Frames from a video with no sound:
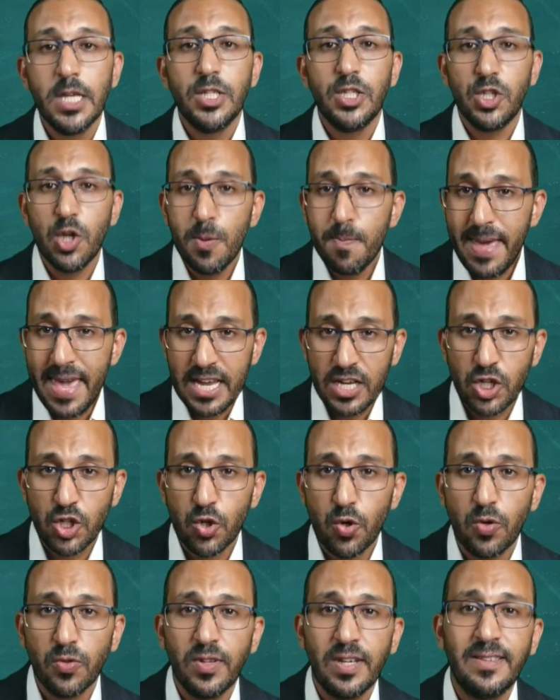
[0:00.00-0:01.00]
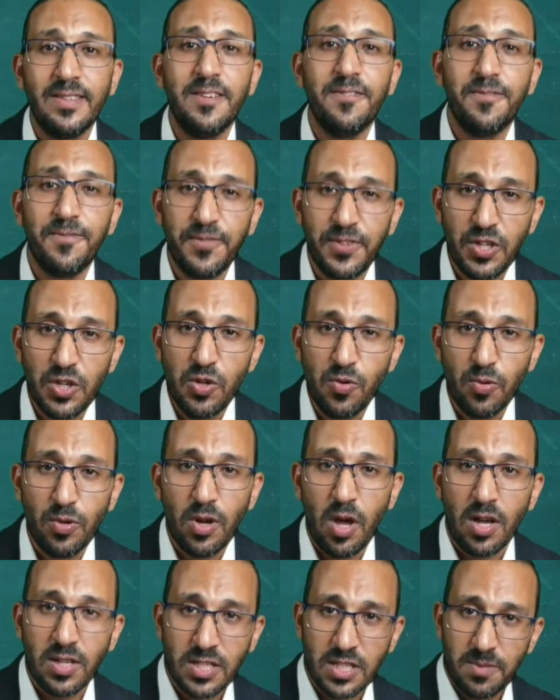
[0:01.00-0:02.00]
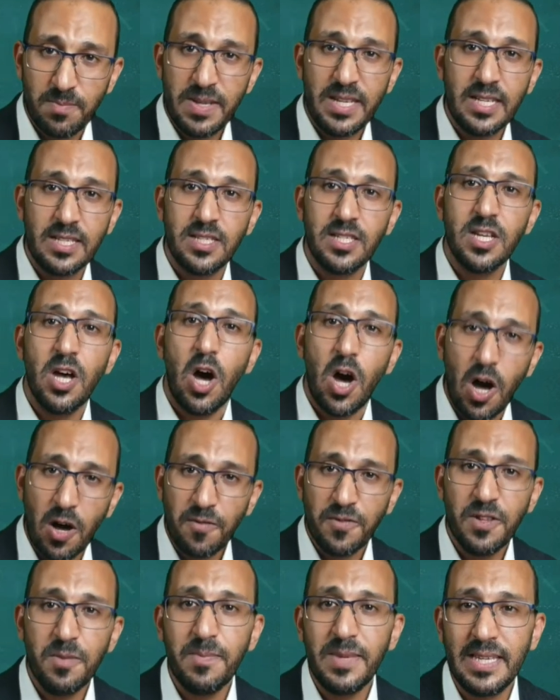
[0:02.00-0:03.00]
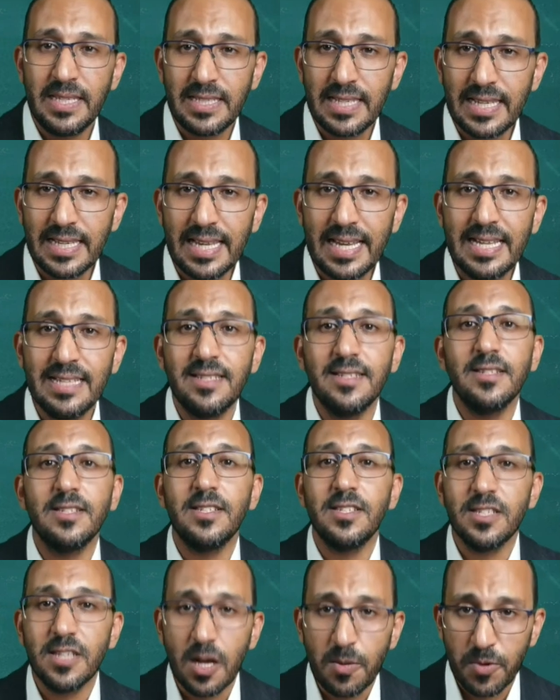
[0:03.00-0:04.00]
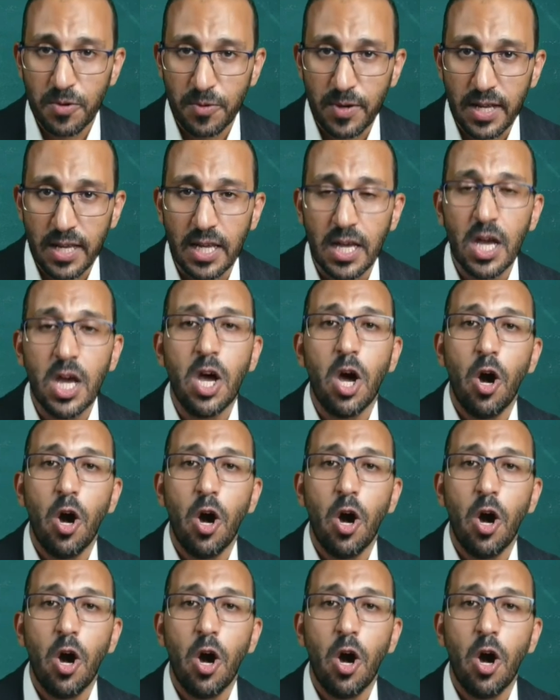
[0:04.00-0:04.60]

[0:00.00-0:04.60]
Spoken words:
So make sure that the few last minutes of the meeting is a summary